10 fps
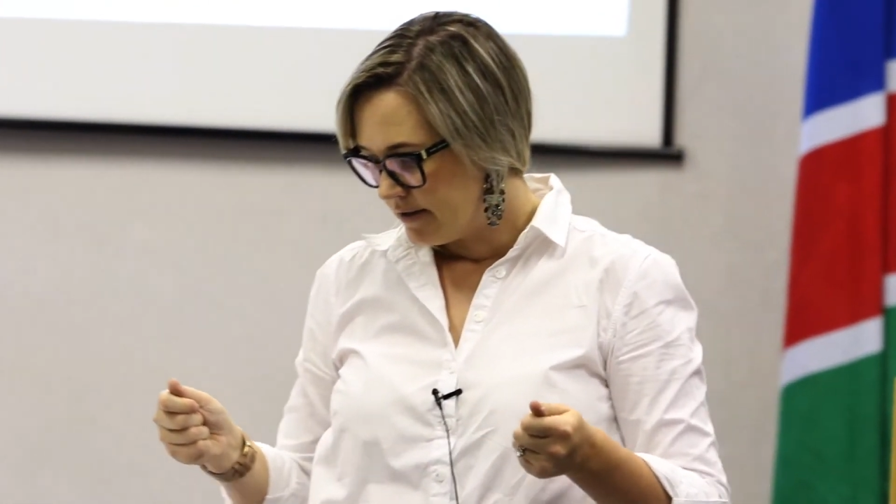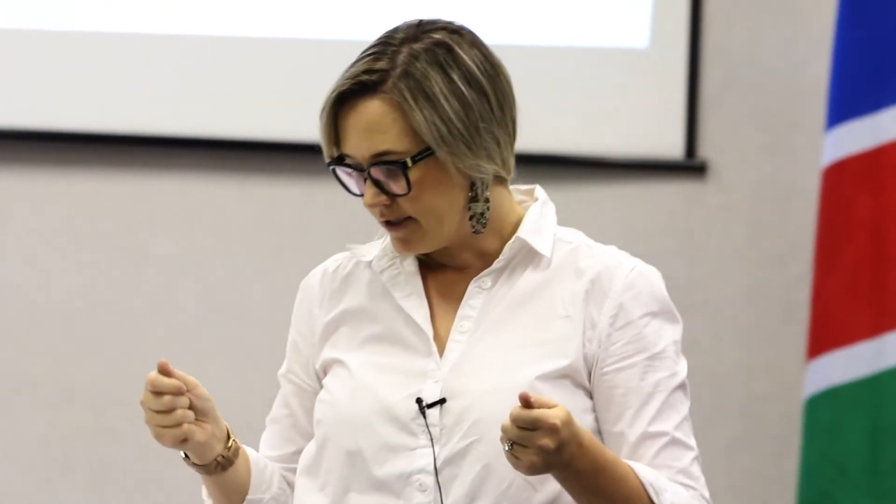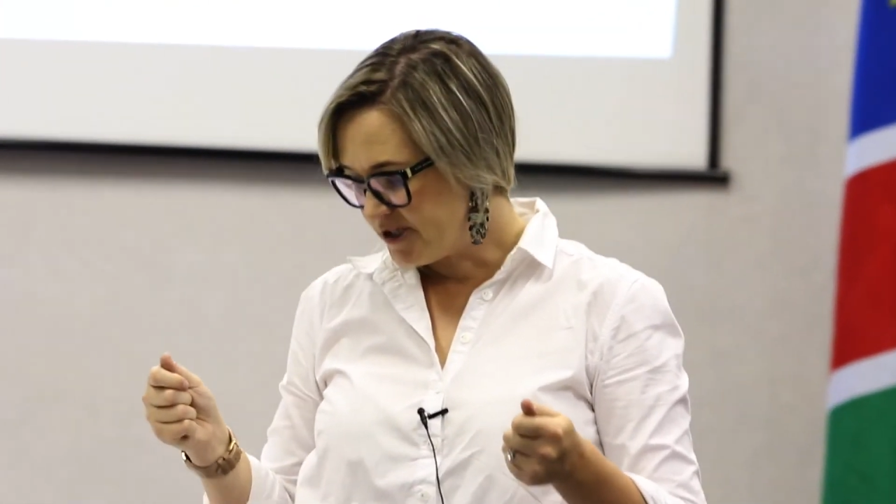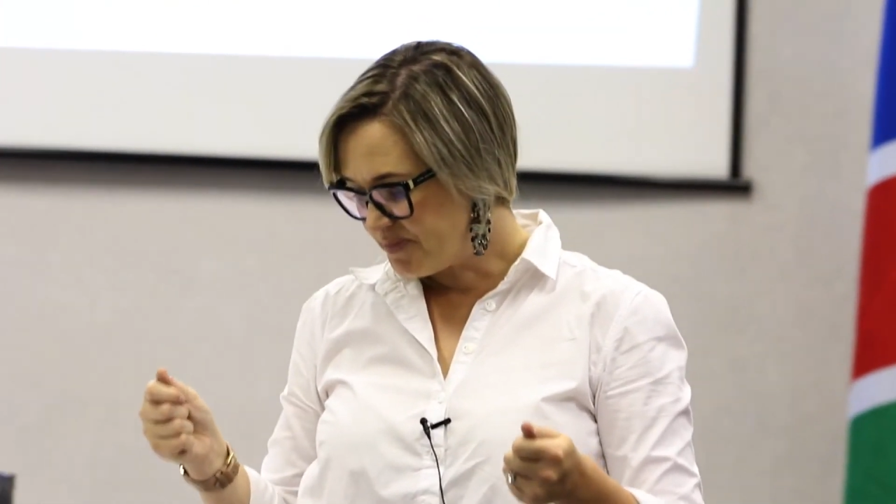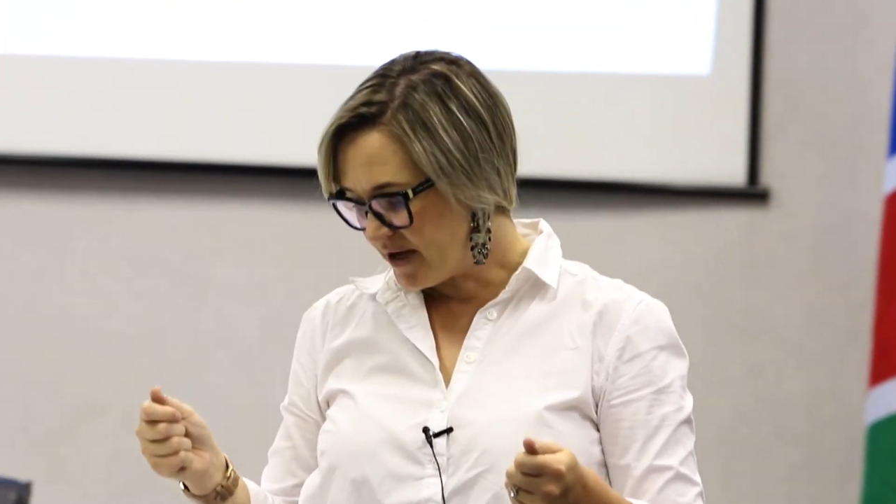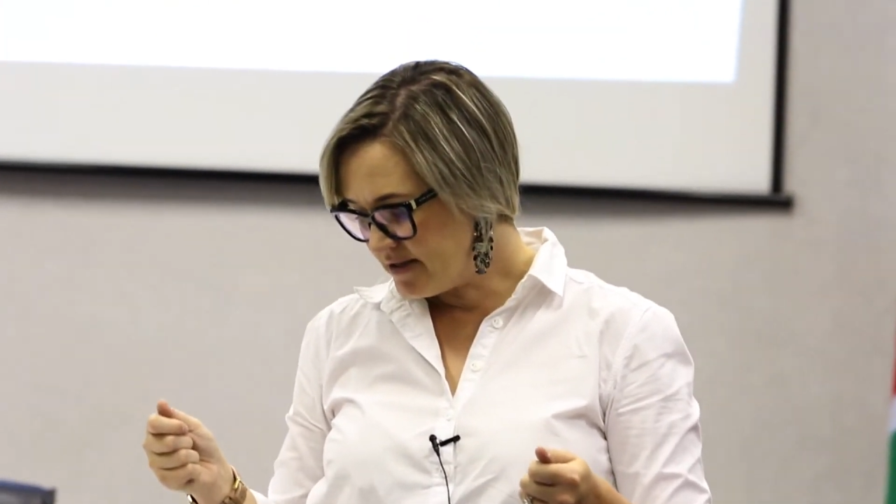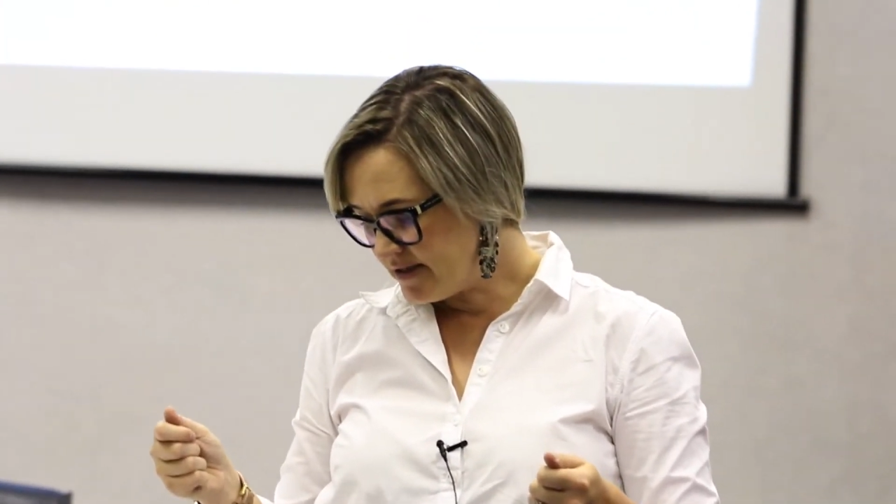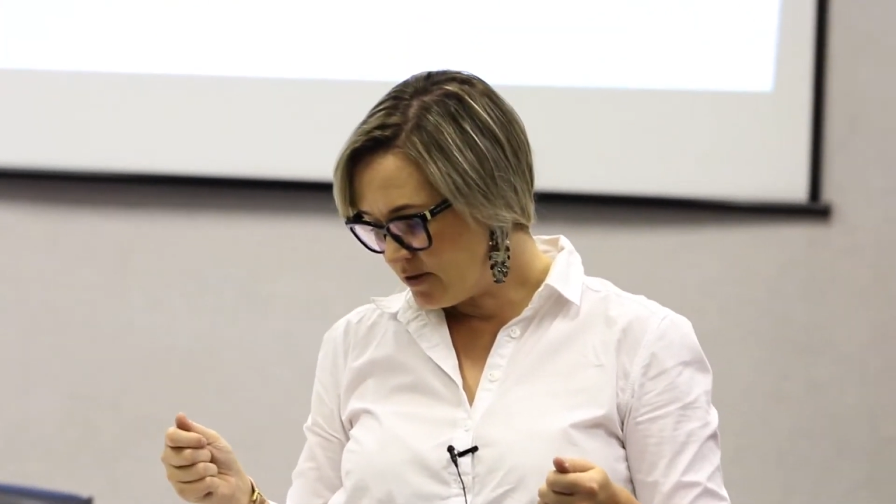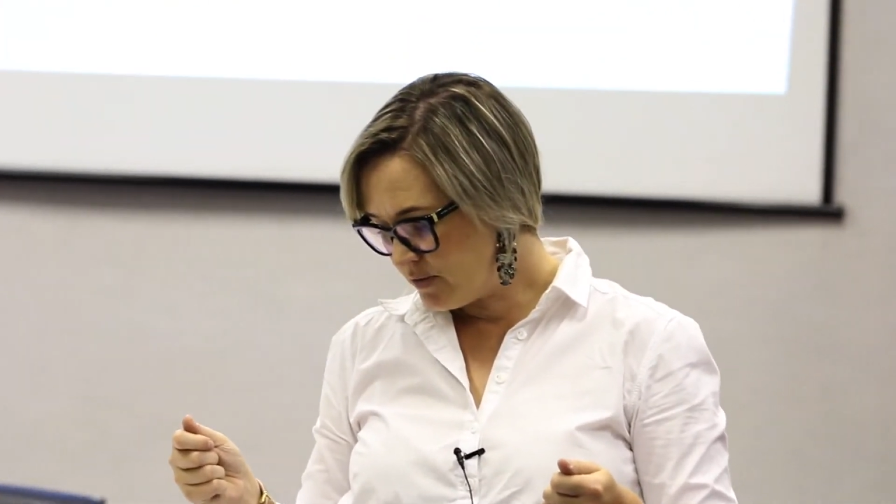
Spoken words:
Dispensing